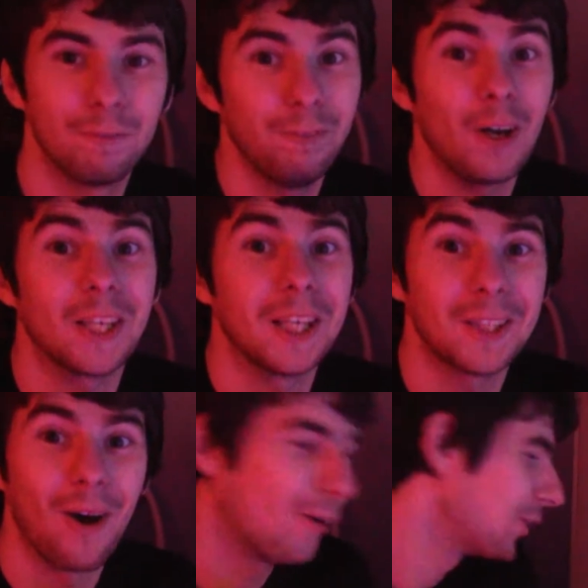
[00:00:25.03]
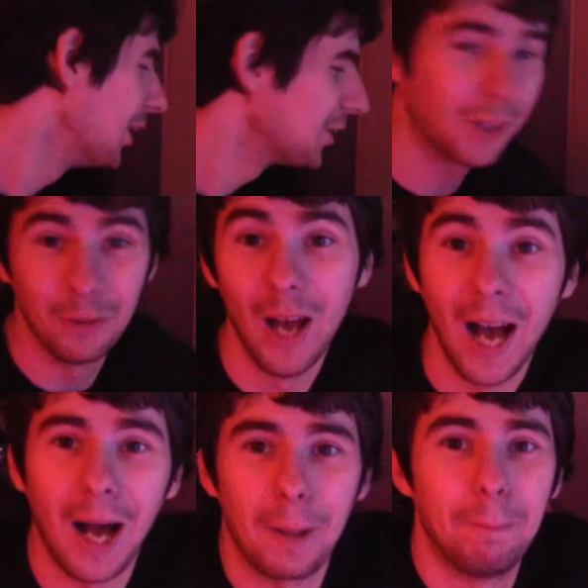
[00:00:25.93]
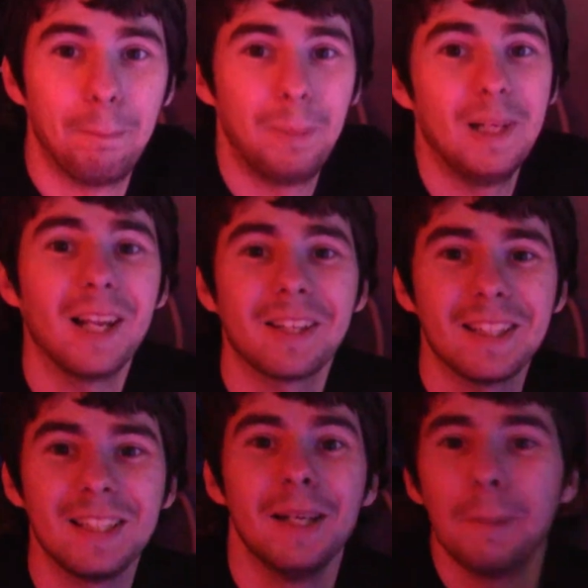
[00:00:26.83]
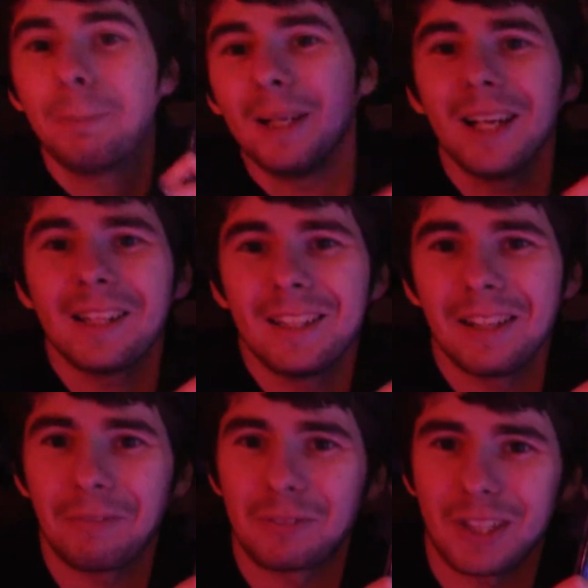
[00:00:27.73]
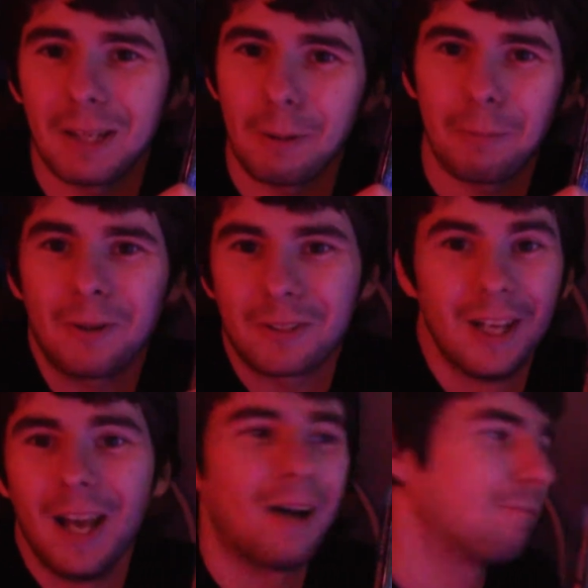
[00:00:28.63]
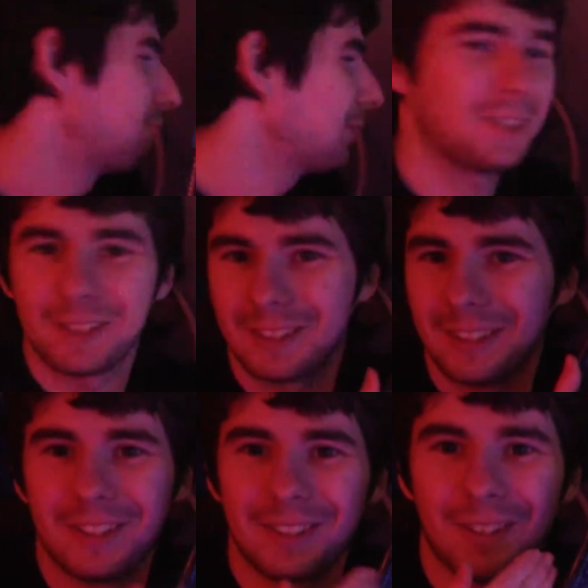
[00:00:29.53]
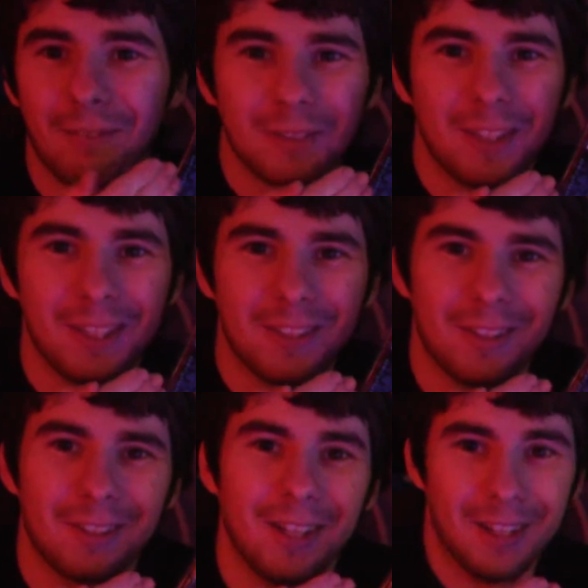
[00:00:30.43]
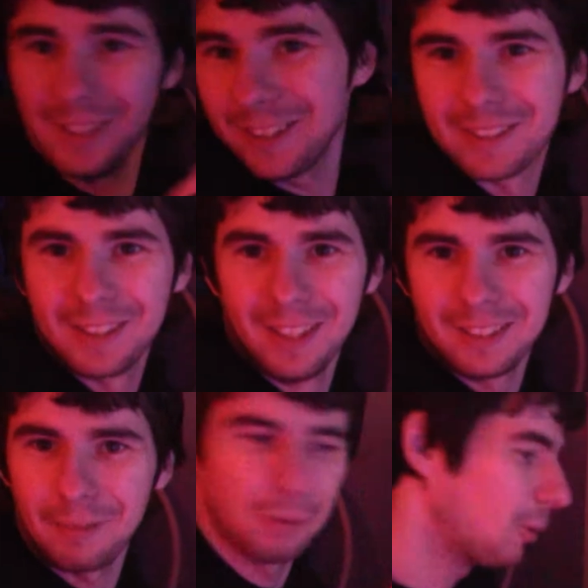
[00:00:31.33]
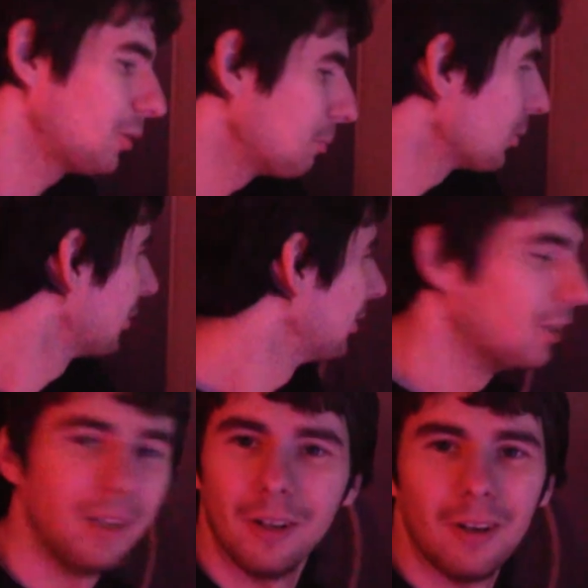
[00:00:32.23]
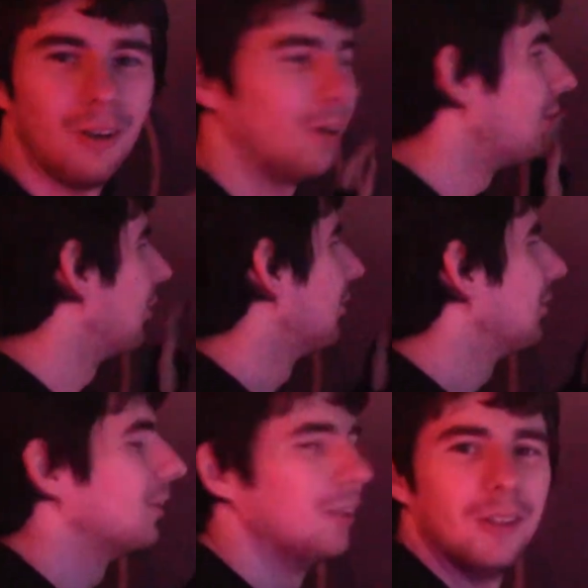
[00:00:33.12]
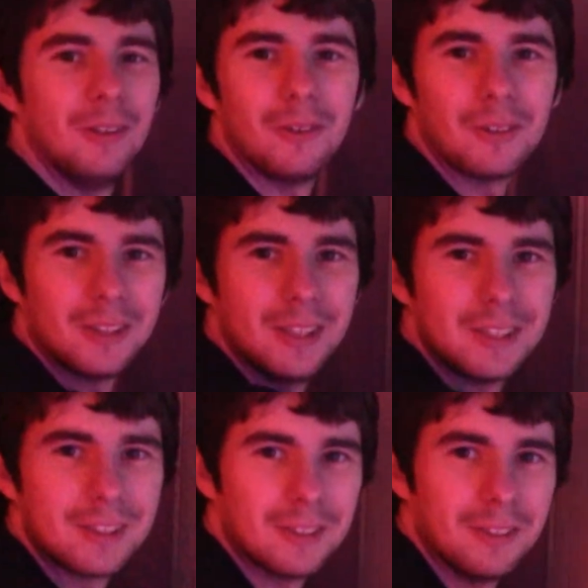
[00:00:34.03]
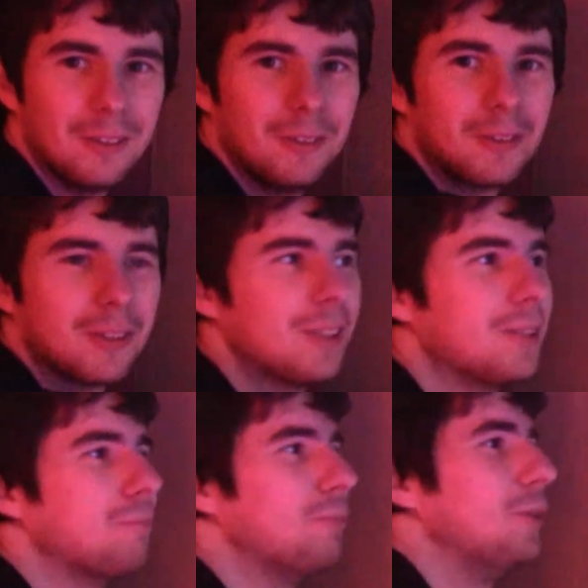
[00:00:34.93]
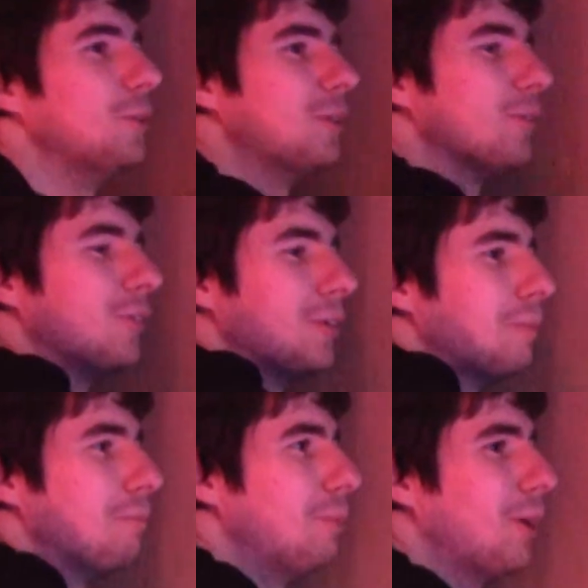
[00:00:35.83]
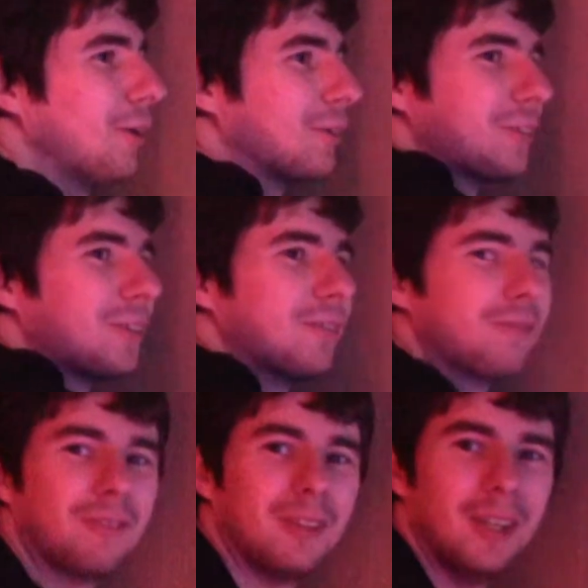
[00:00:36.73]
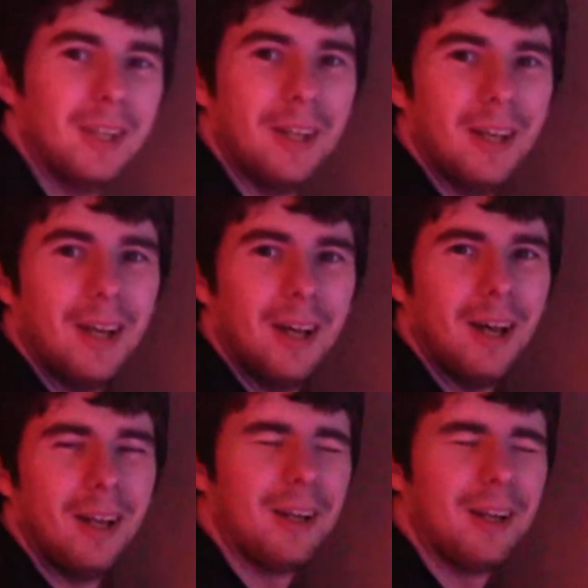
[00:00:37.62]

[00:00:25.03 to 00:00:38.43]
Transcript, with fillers: fucking god. So, I bloody... bloody love Cyberpunk. Uh, this this obviously is not this Cyberpunk, but oh, look at this, look at this beautiful box of a